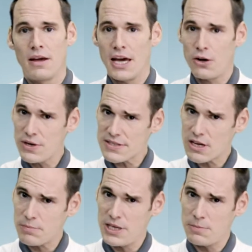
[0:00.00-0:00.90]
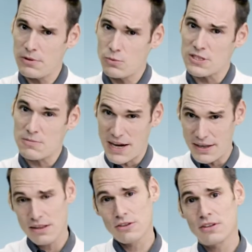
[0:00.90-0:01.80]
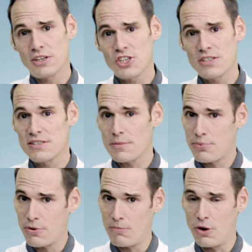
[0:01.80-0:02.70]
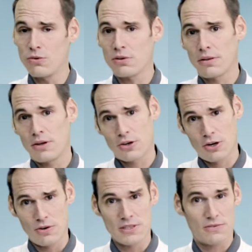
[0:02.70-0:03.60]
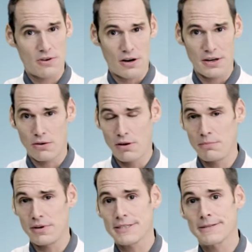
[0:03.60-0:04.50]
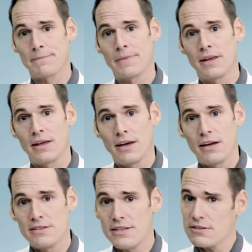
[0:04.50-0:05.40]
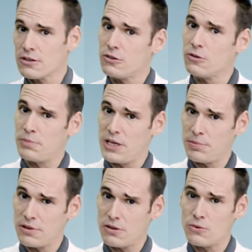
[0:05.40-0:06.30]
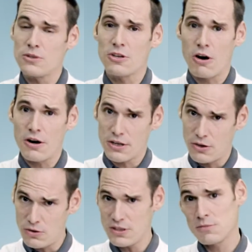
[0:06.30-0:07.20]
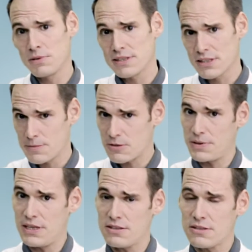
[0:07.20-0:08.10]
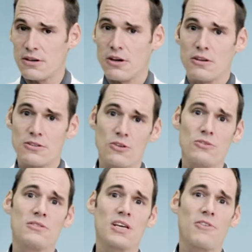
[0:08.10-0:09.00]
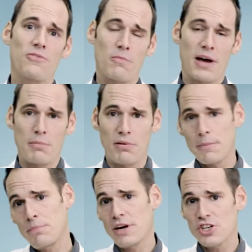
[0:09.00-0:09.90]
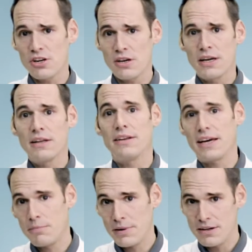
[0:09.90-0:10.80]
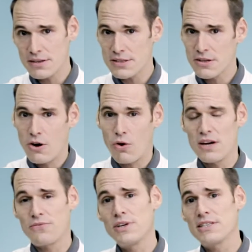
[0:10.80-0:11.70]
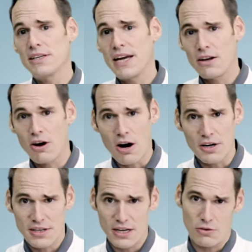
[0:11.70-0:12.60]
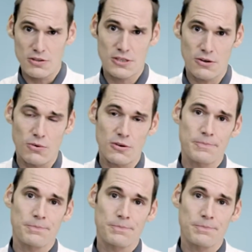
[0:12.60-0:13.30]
At risk are people with medical conditions that promote the occurrence of cardiac arrhythmias. These include people whose heart noticeably skips beats, those who suffer from high blood pressure, diabetes, or have recently had a heart attack or a stroke.